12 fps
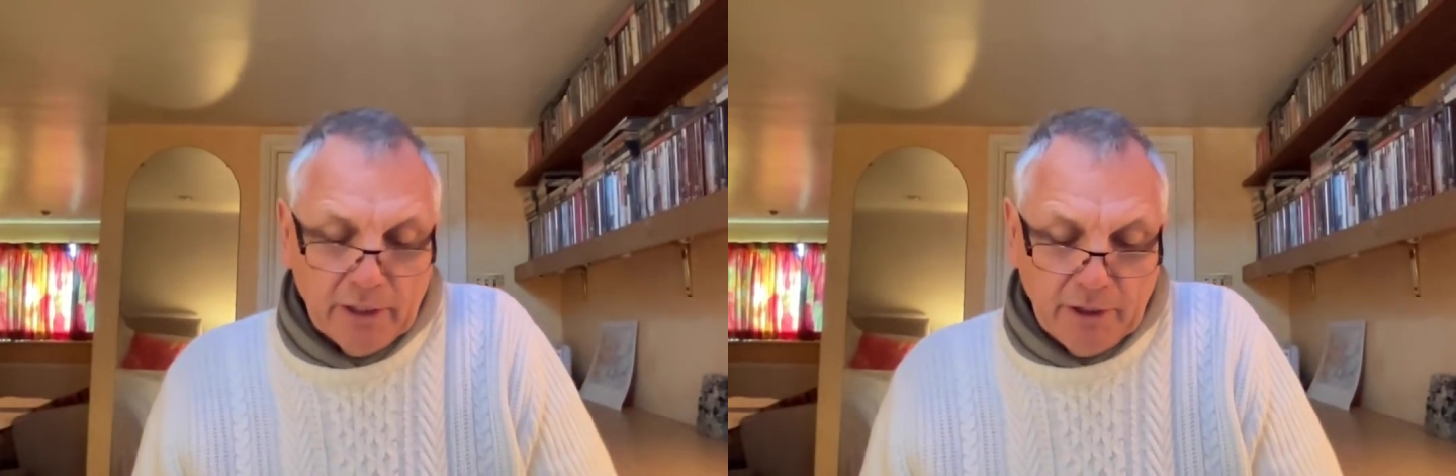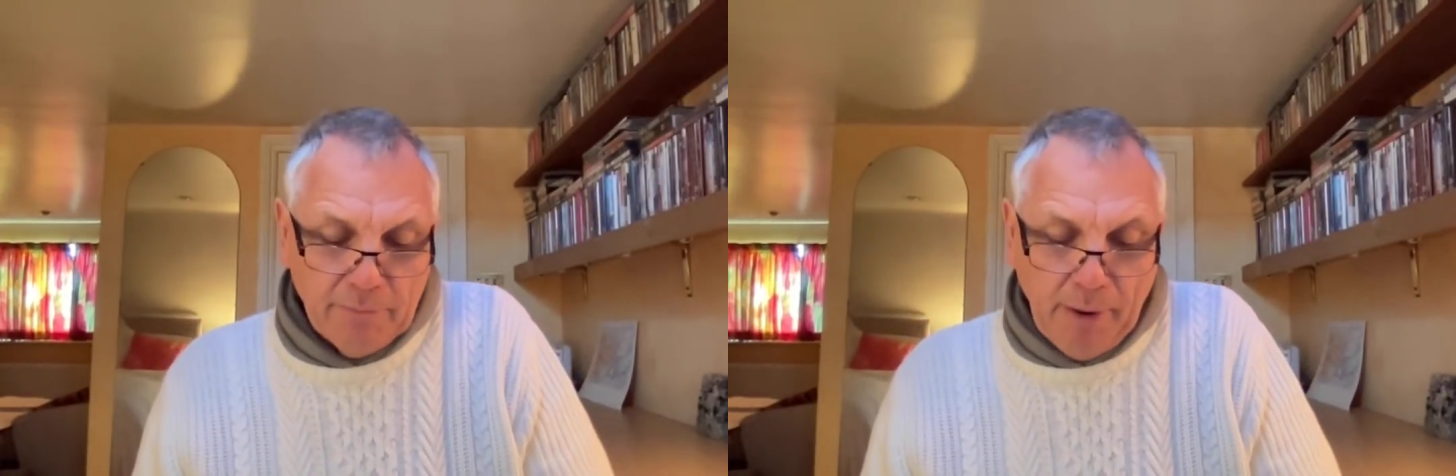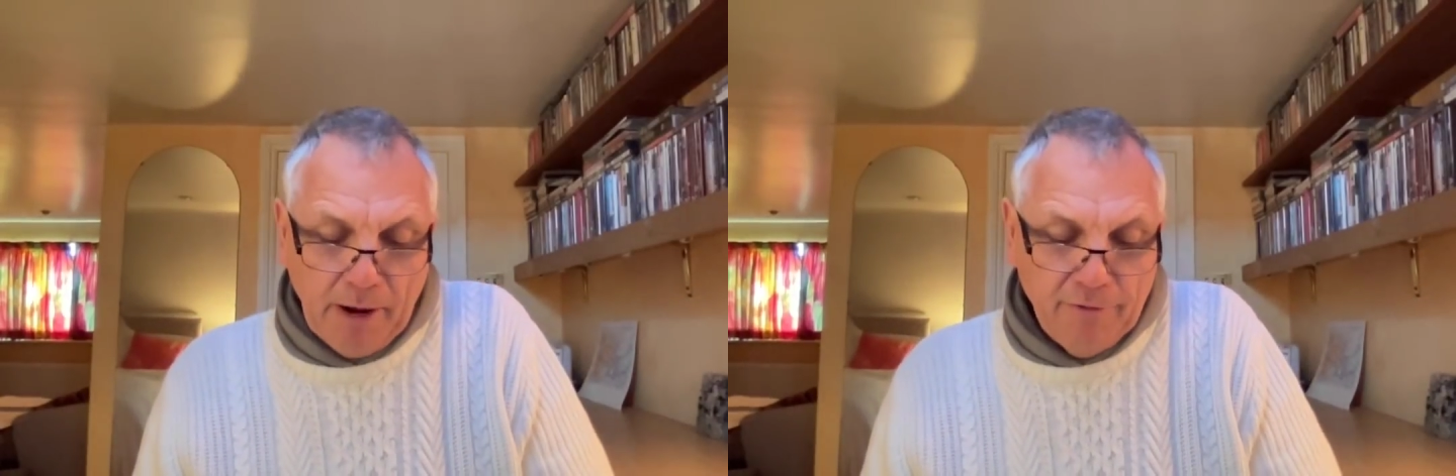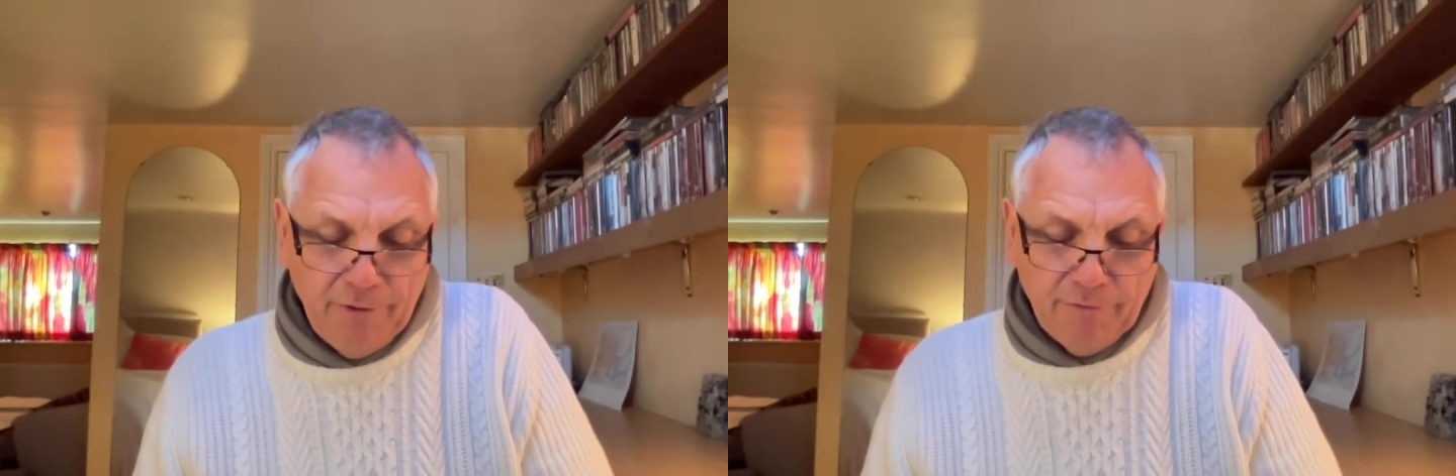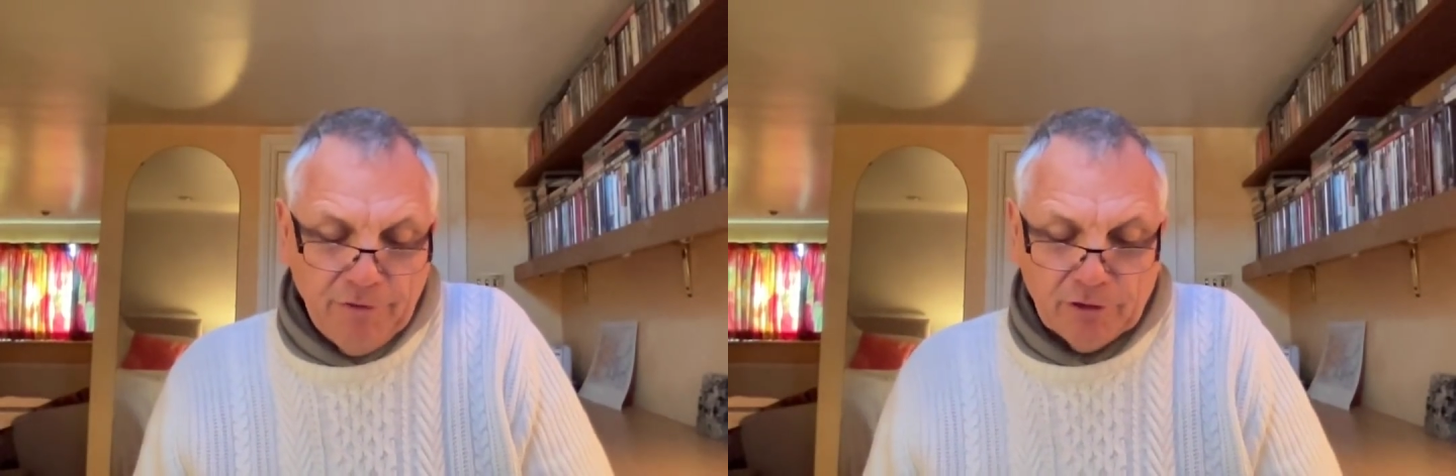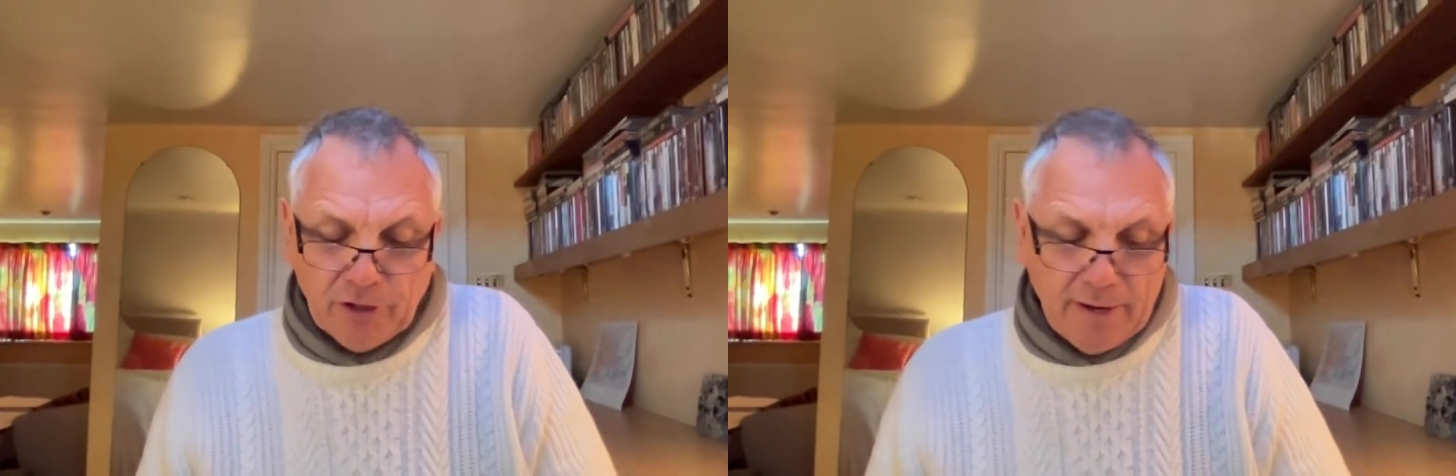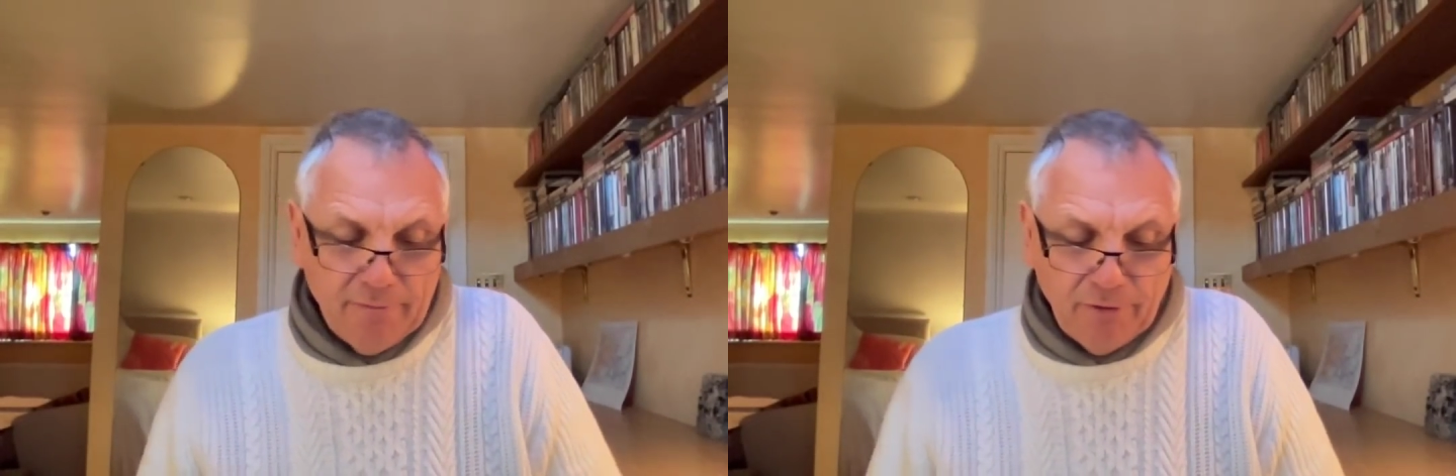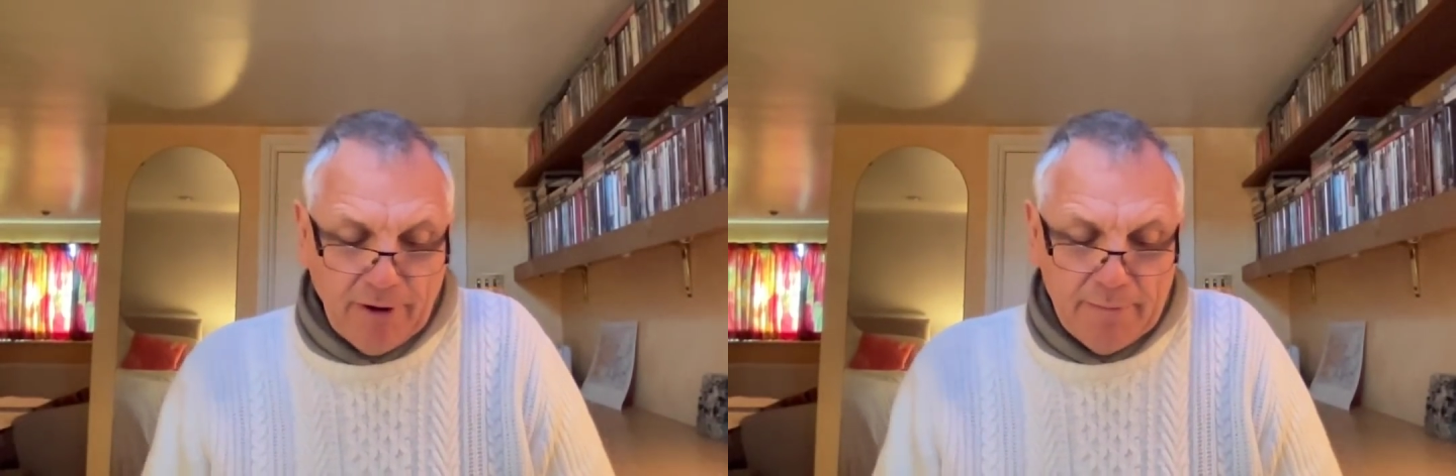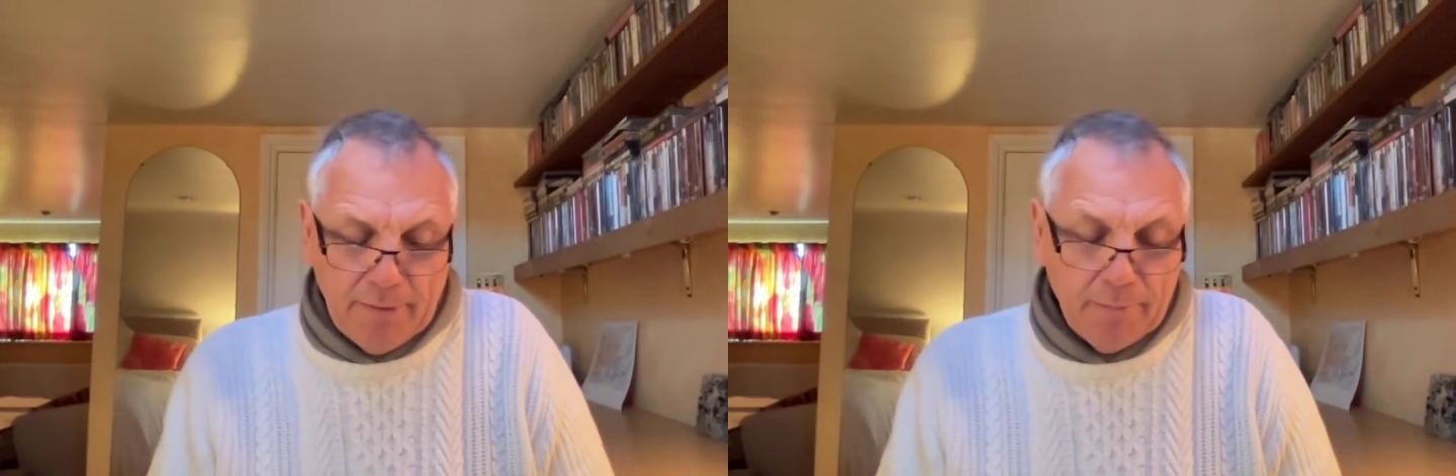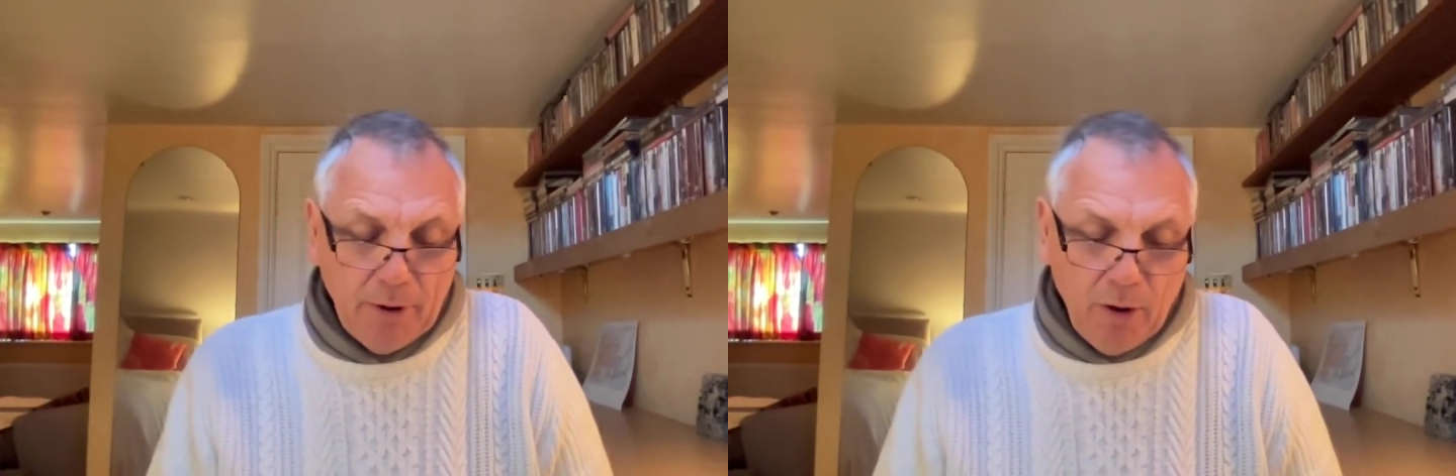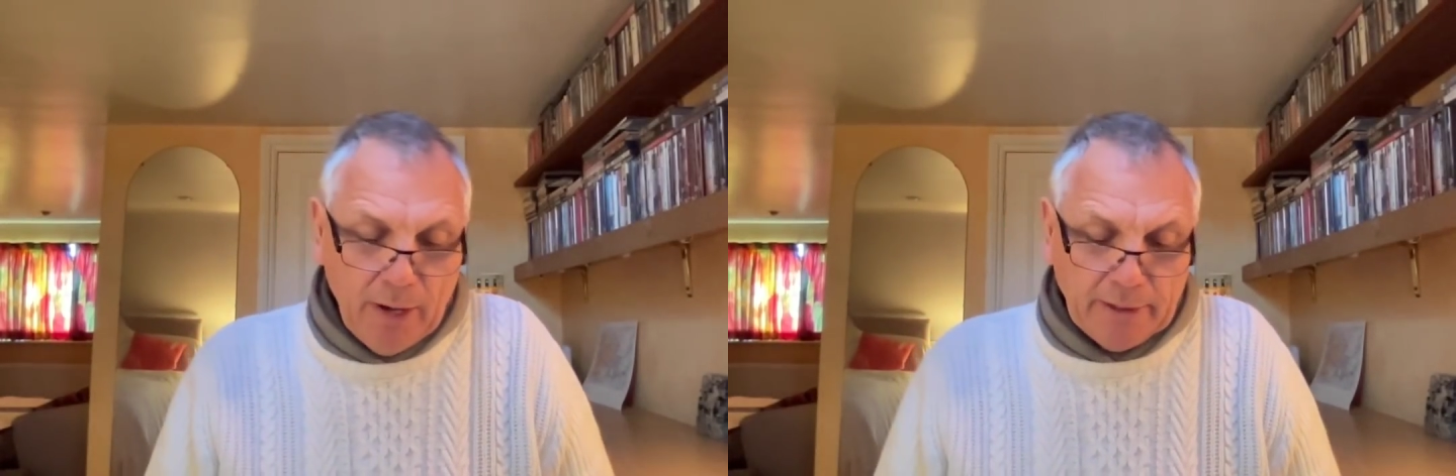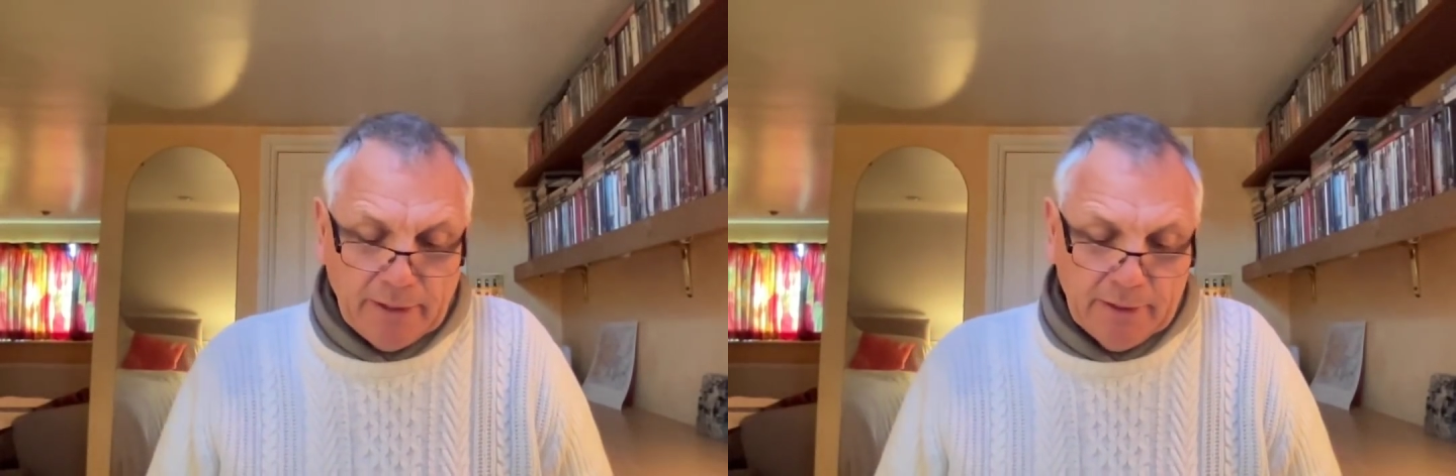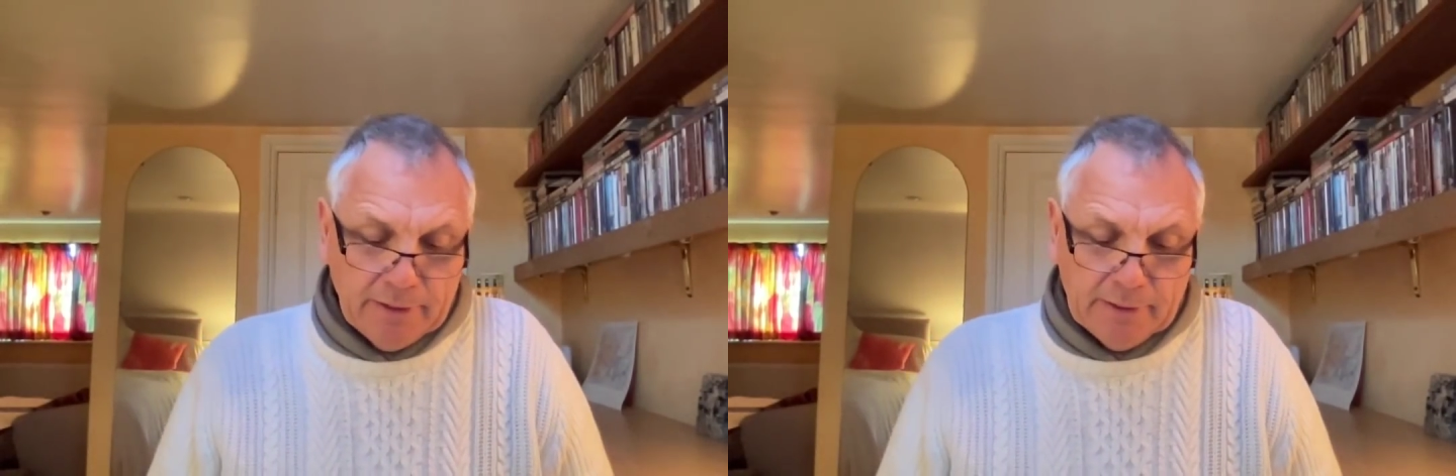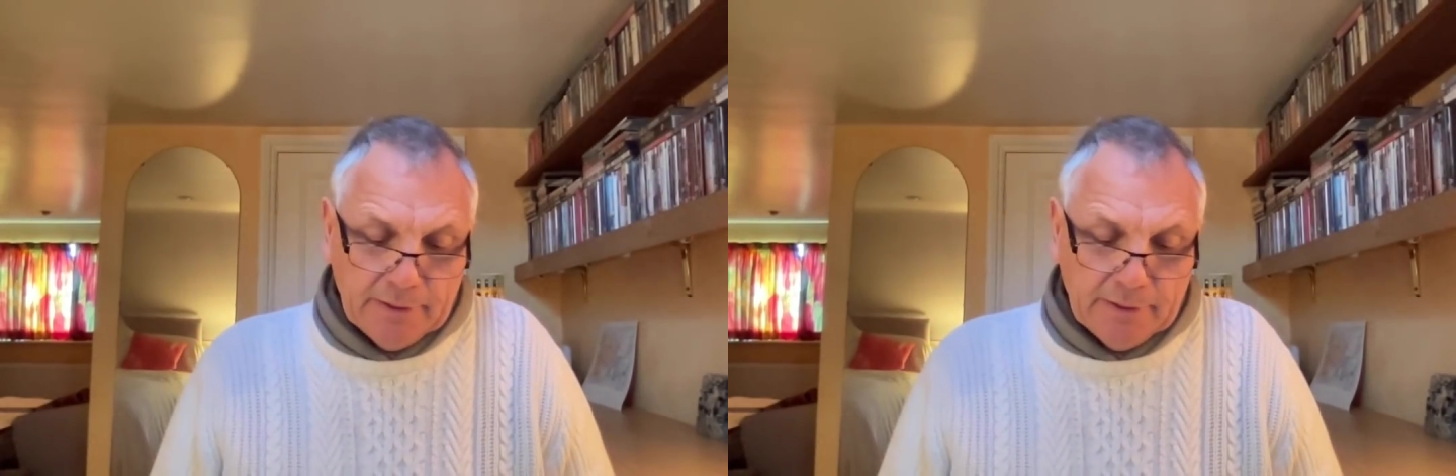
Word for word: You're both of the same frame of mind